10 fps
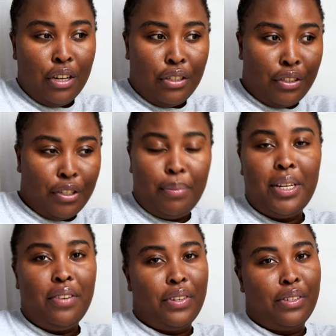So
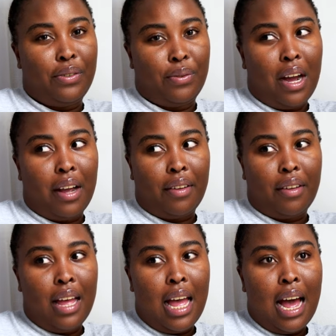many reasons why.
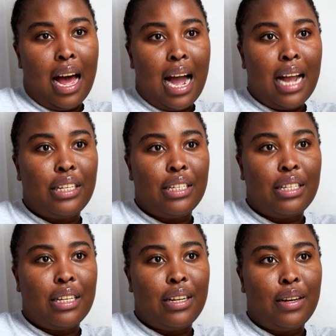I
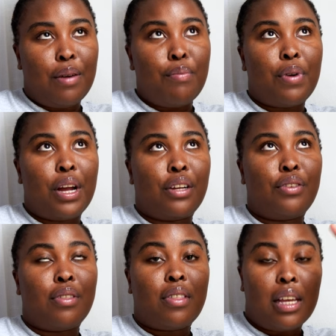just needed a break
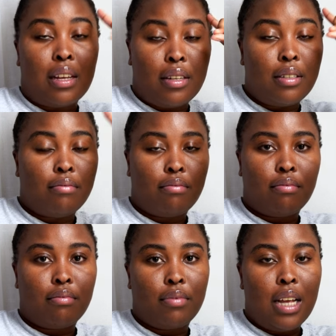to think,
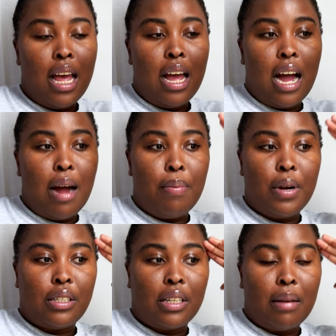a
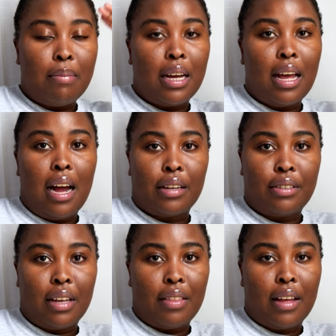break to get my act
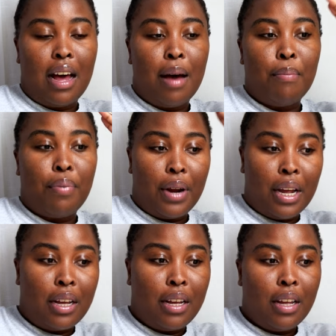together, a
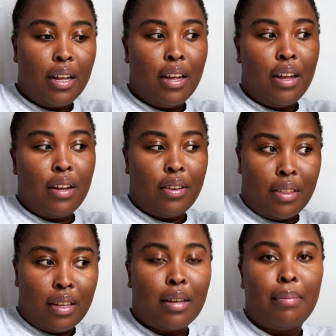break to
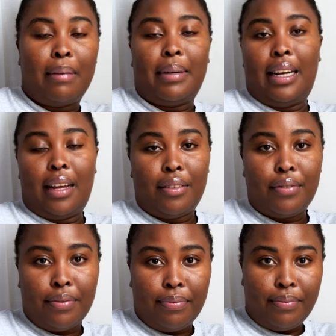think about my
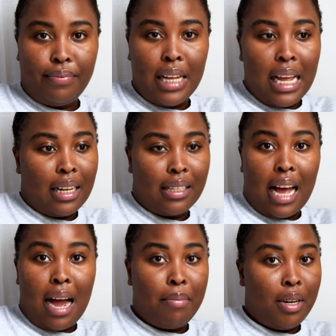life because
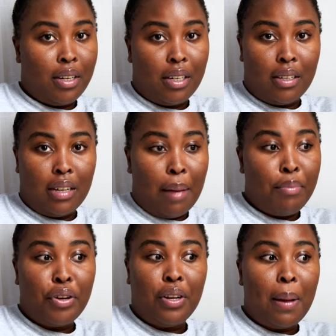i'm not gonna i'm
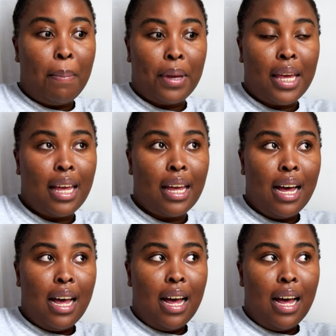not gonna be